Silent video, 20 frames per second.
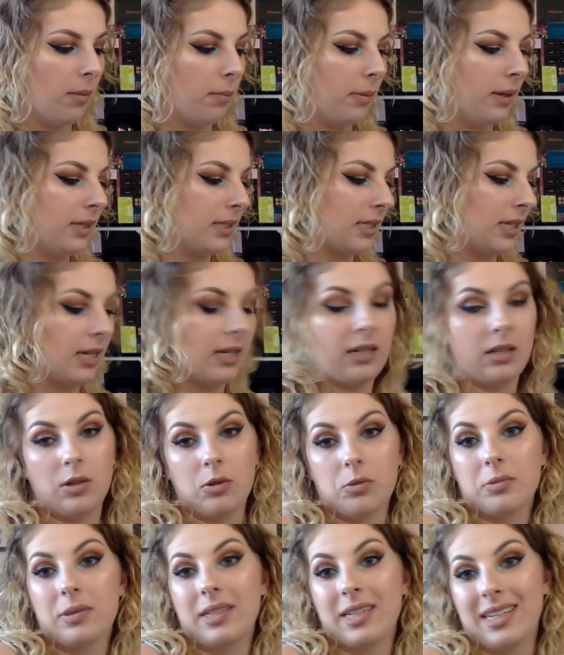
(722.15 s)
It's getting a
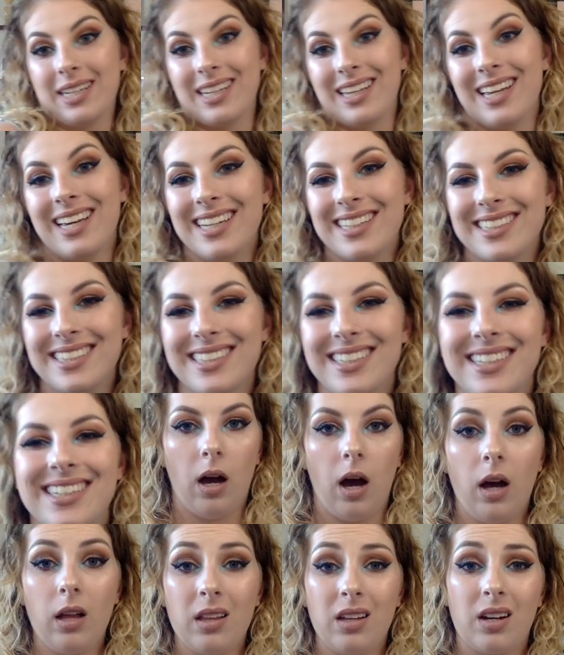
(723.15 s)
little ridiculous.
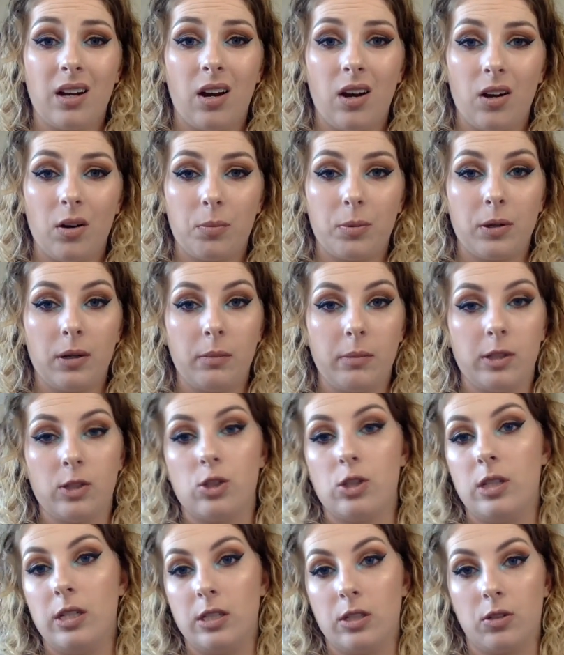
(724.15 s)
All in all, pretty much
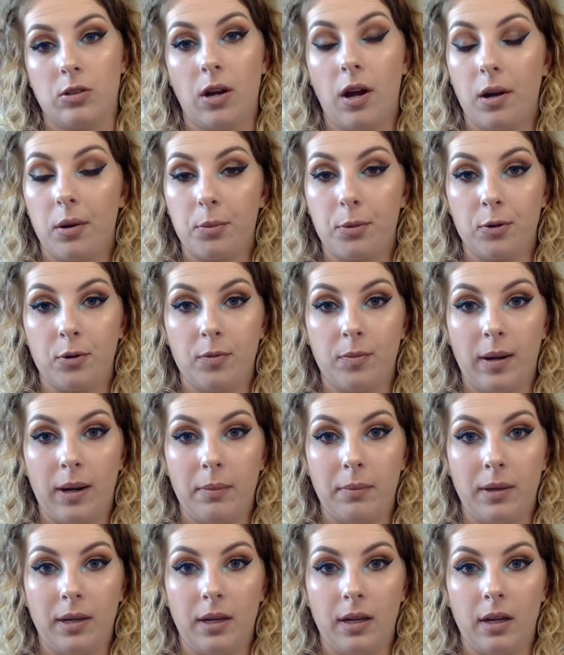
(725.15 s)
these are not approved by
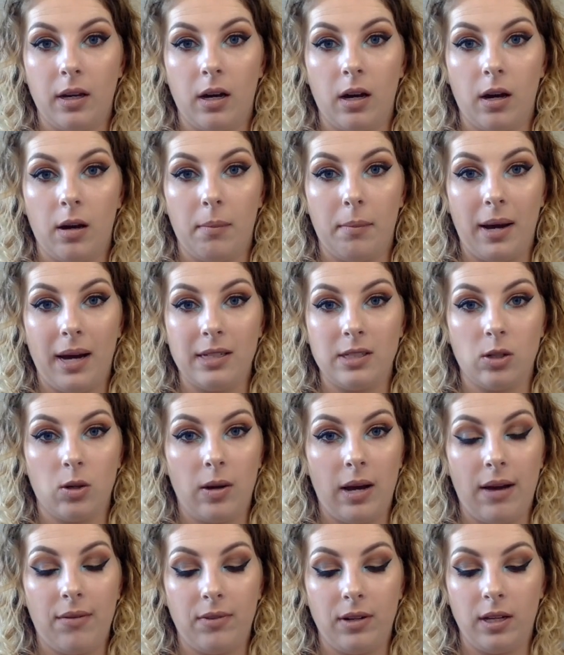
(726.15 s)
me. I don't
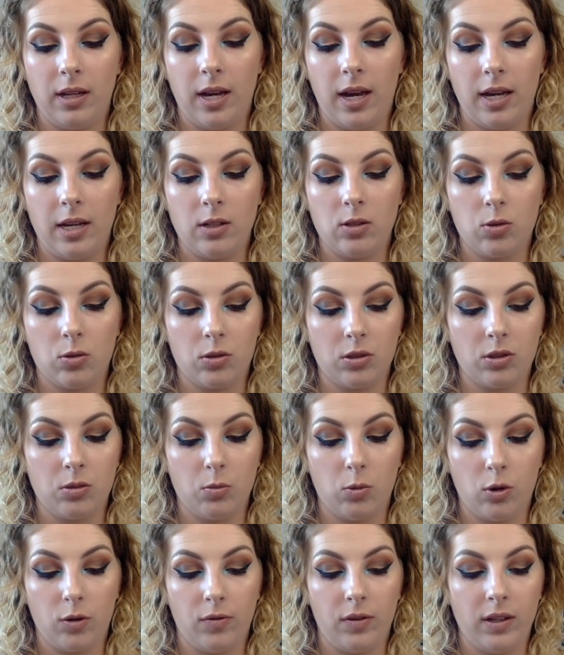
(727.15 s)
have any hate towards
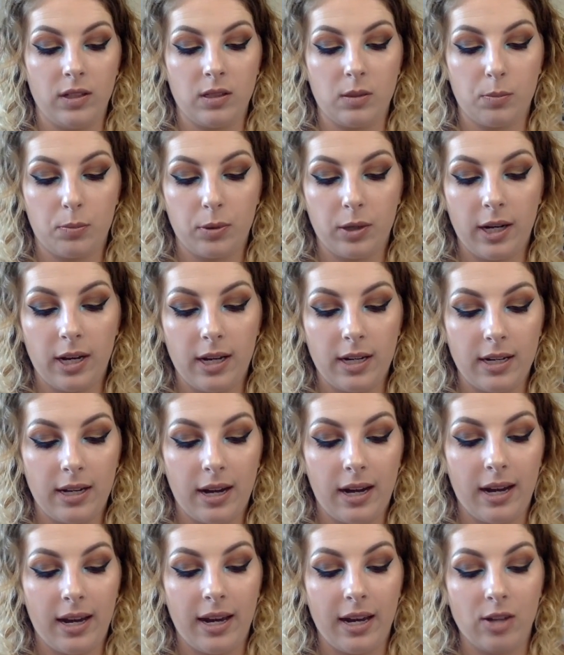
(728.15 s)
Morphe as a brand.
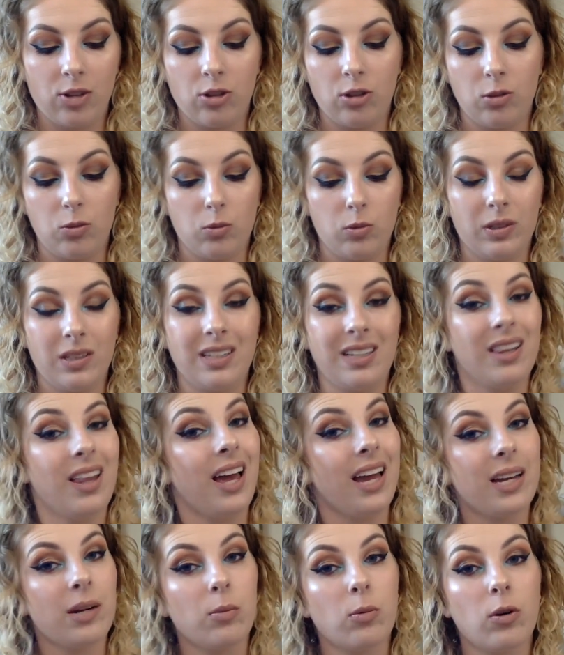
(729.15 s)
I actually really
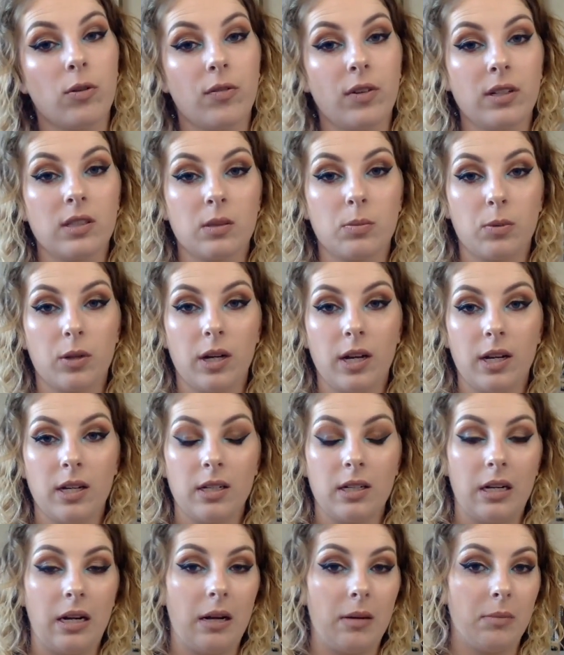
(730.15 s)
like Morphe as a brand,
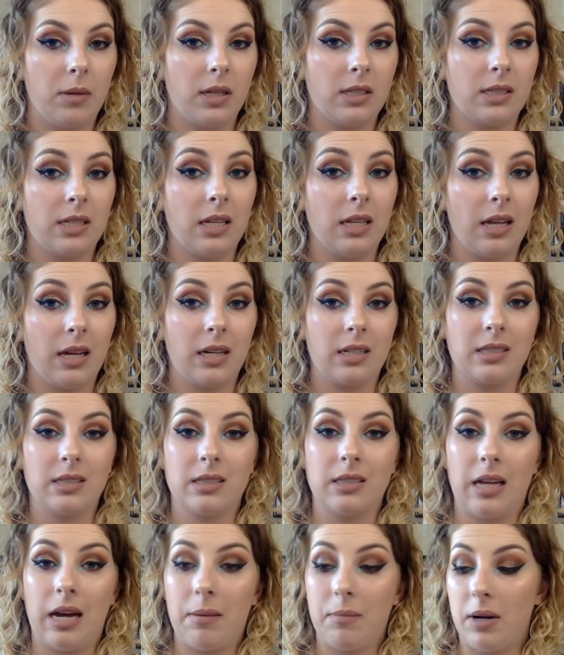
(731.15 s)
and I'm not saying that because
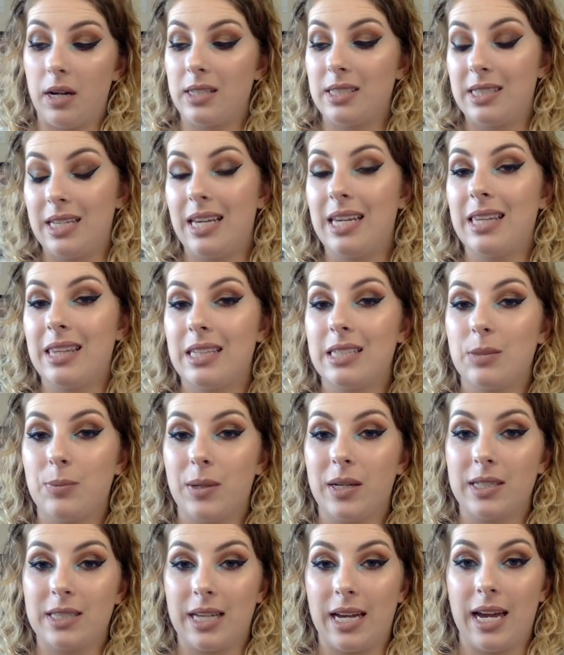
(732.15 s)
I'm not saying this
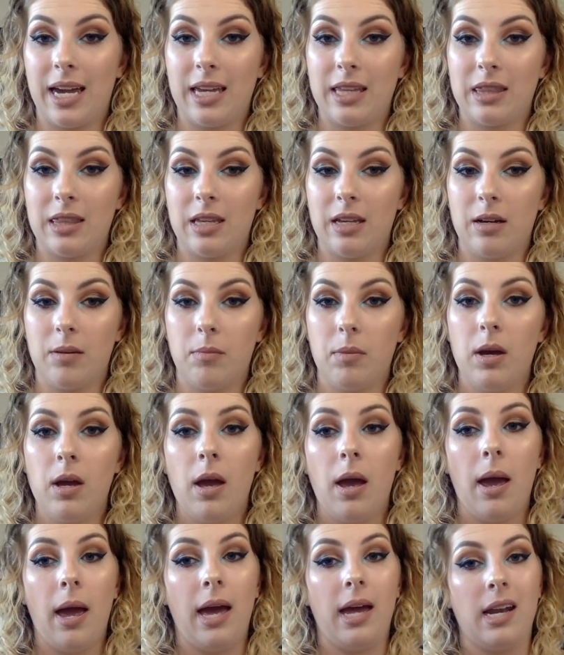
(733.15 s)
because I hate them,
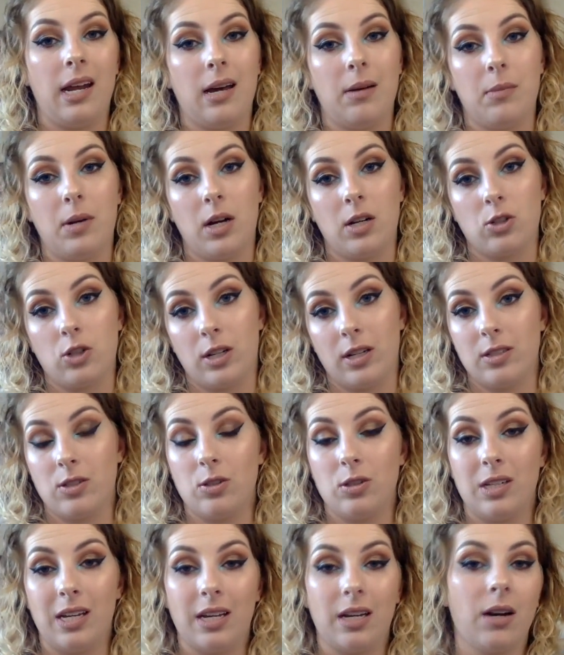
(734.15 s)
and I'm not trying
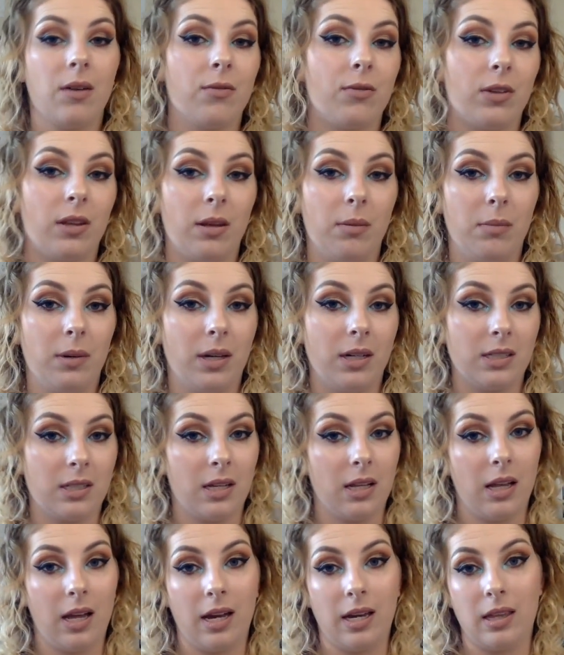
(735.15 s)
to take up for them because I
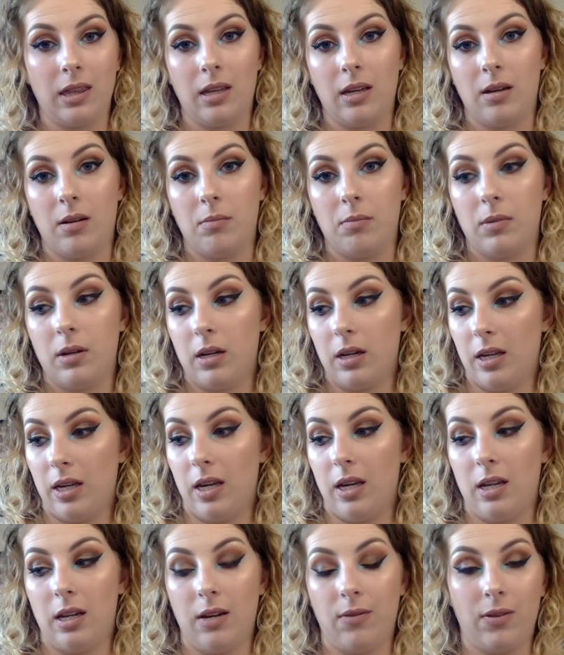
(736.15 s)
like them.
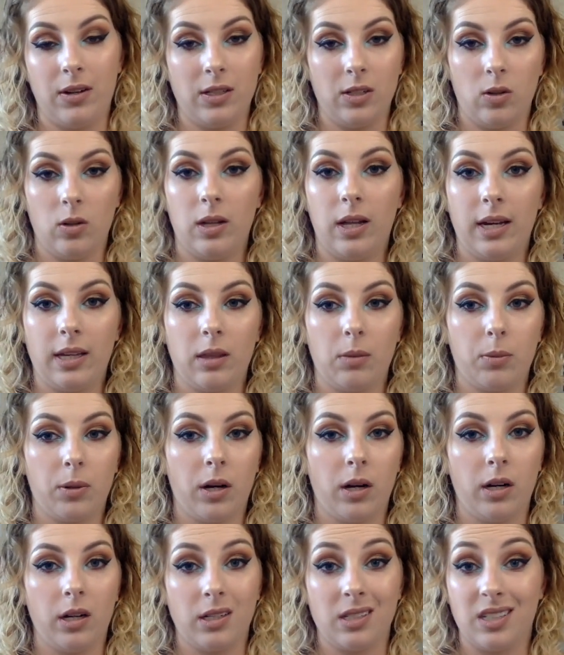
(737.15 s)
Again, if I don't like the
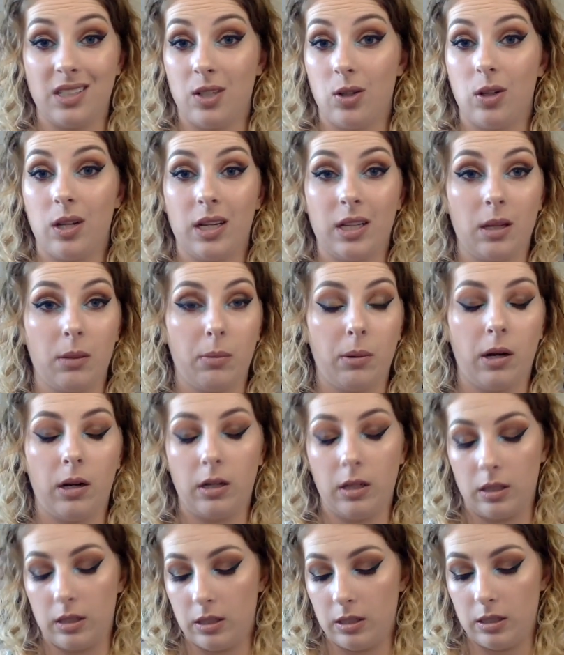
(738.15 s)
product, I don't like the
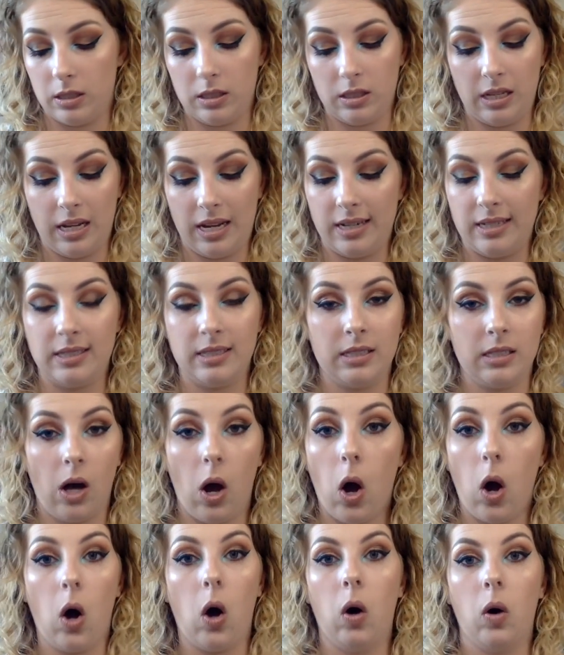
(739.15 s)
product. That is
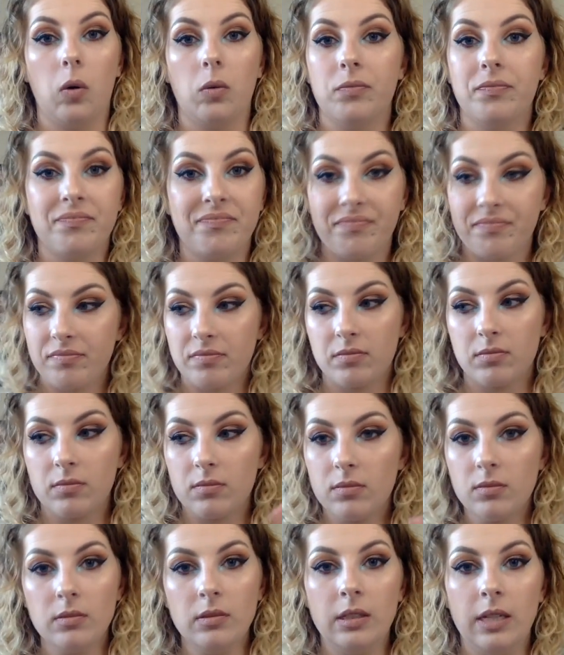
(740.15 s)
all
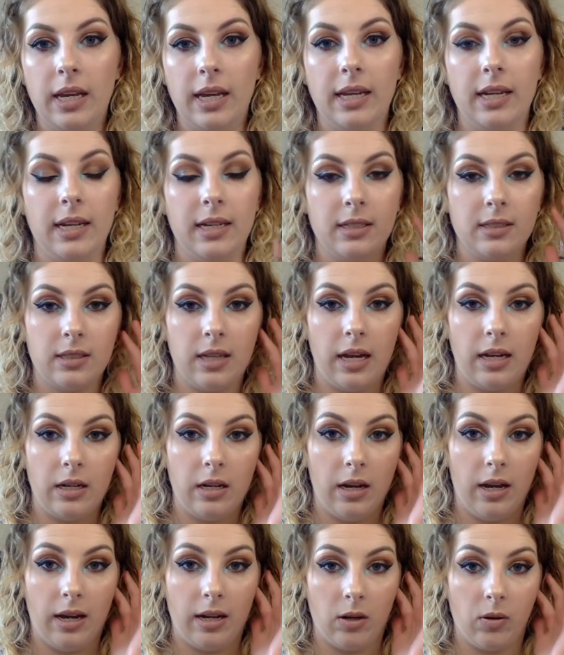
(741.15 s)
it is.
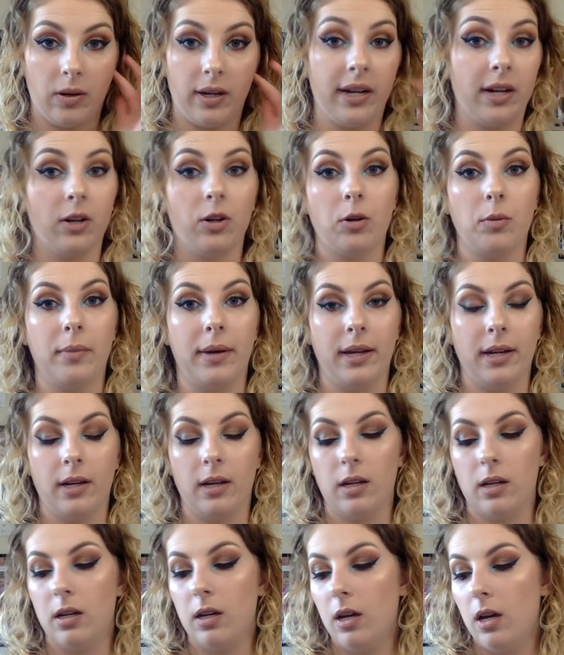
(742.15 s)
I don't care who made it.